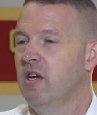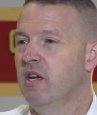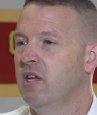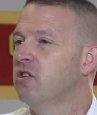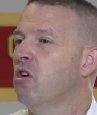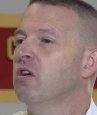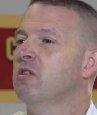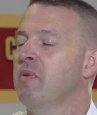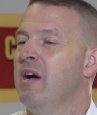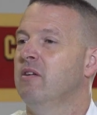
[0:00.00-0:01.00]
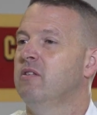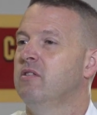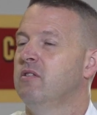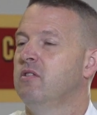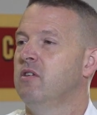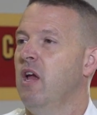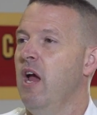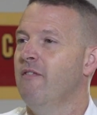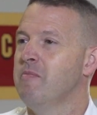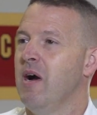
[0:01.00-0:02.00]
And it talked about
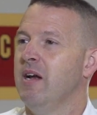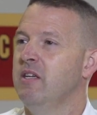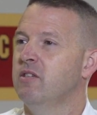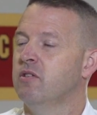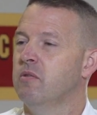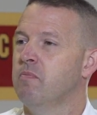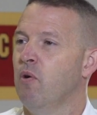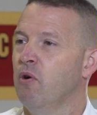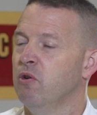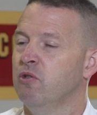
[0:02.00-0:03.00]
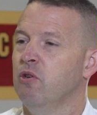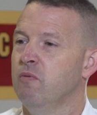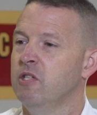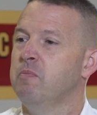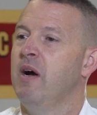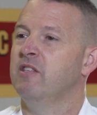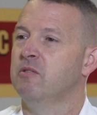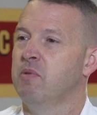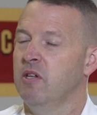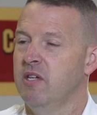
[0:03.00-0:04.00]
everybody's personal
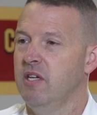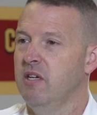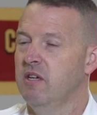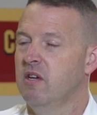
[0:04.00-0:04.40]
responsibility